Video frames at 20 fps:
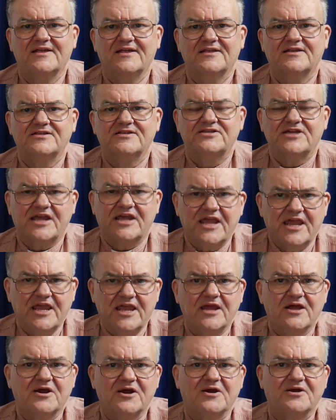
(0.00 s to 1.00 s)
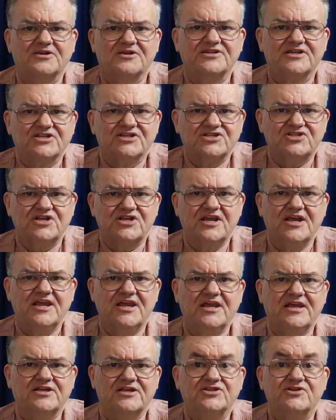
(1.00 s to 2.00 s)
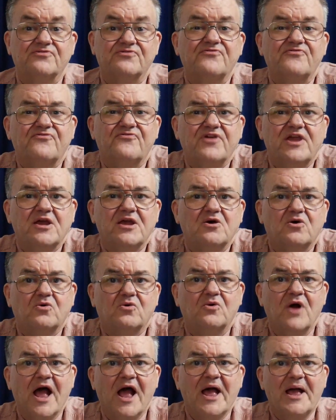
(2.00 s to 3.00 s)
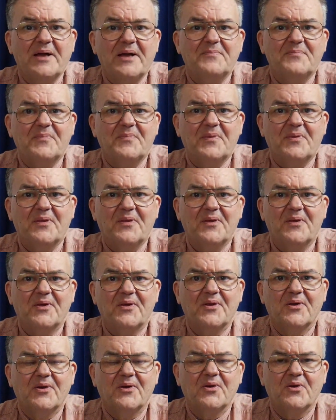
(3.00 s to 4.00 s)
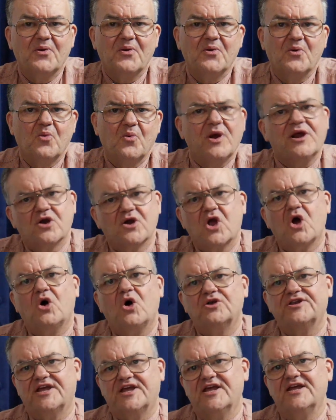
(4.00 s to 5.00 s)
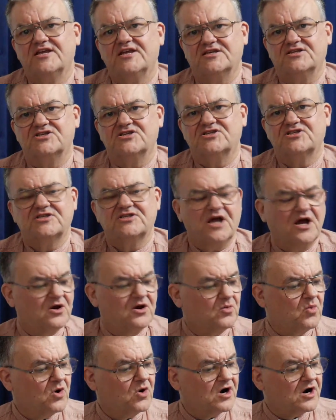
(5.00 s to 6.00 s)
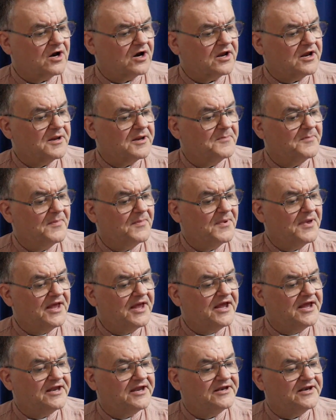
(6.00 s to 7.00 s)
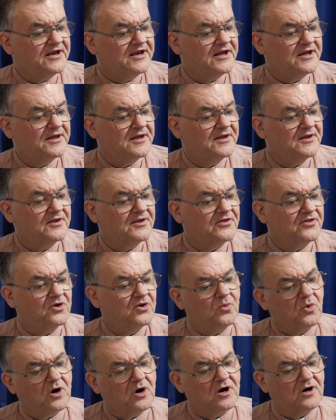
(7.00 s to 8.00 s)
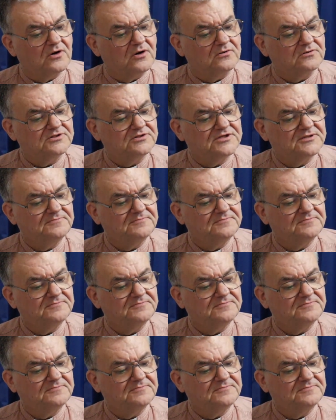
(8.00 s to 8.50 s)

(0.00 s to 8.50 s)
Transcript: to hear, to see, to feel where God is at work in the world.